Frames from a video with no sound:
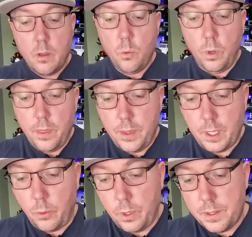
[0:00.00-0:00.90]
One thing
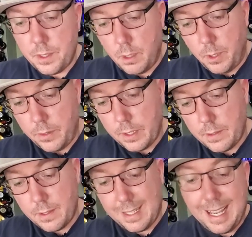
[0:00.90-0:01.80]
I will say about this
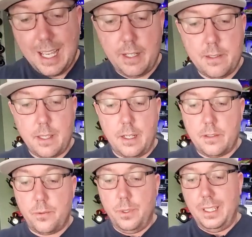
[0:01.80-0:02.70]
design is that
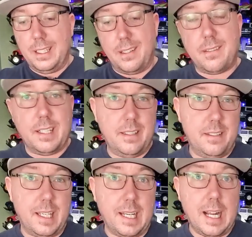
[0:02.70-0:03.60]
it's really nice and easy
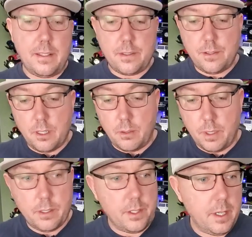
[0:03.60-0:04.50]
to get access to your
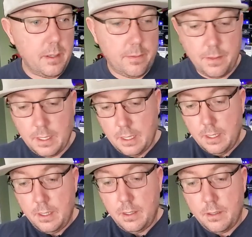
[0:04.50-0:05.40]
rear diff.
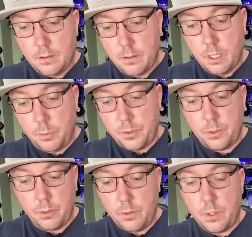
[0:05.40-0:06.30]
A couple
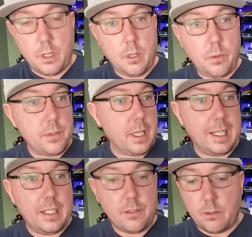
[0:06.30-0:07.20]
screws there, what was that,
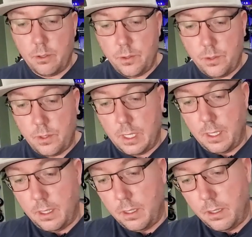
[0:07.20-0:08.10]
8 screws?
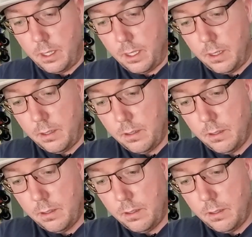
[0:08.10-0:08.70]
And there